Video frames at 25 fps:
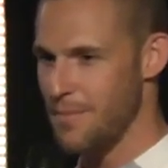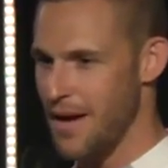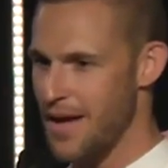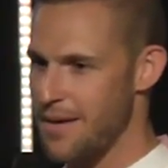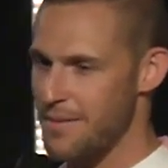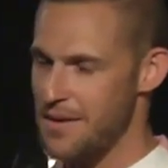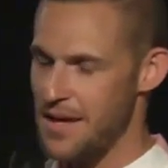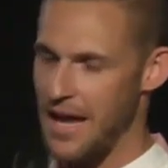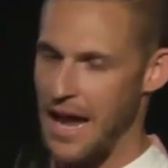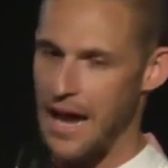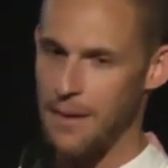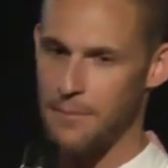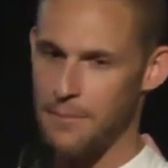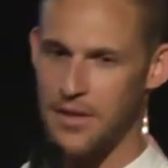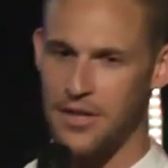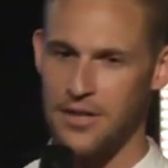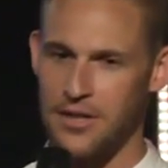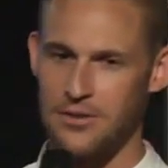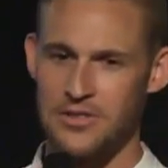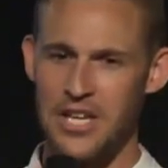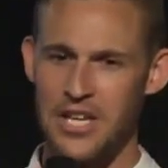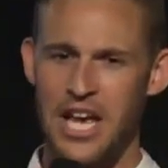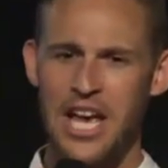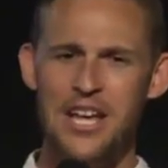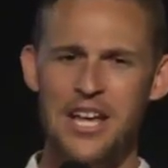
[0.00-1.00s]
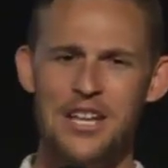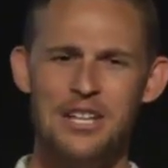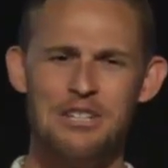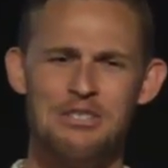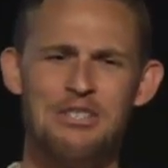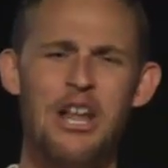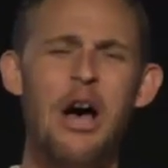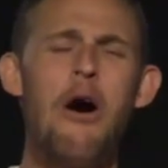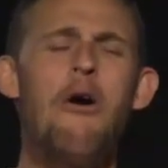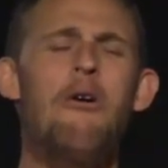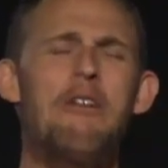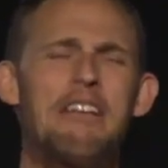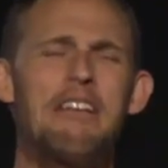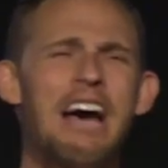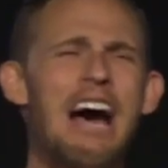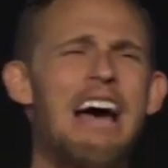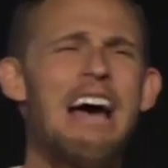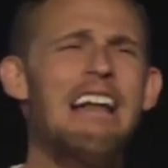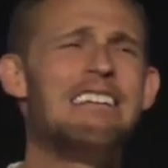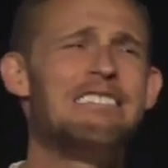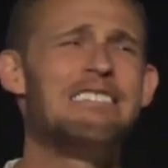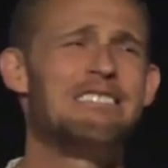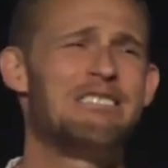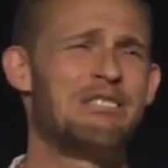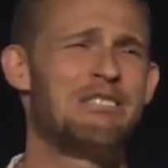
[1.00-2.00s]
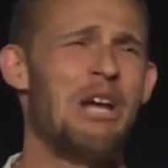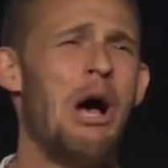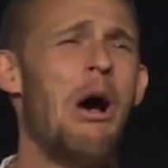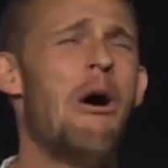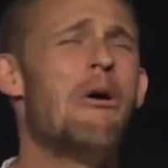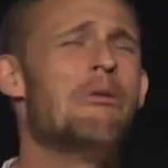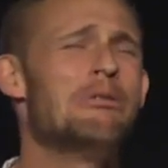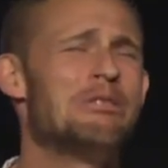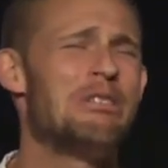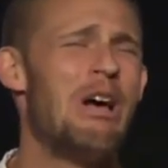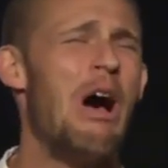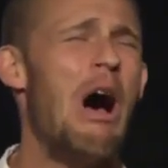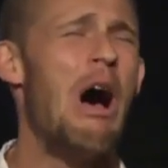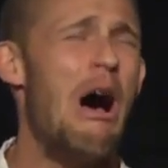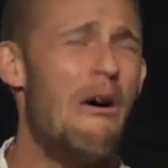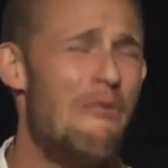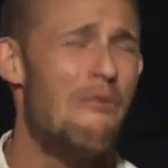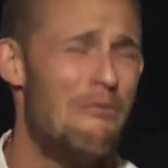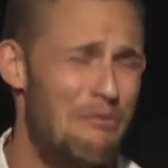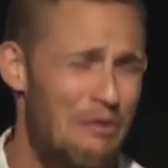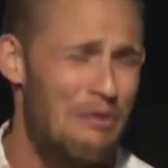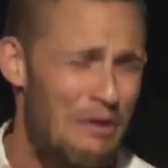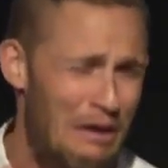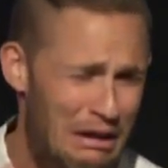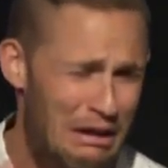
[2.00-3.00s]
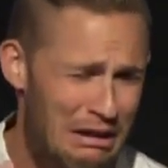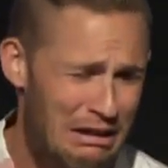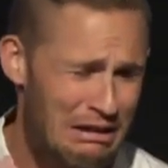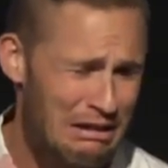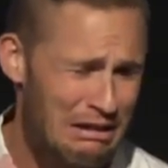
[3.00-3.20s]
baby. Amber goes, Don't cut his toes off!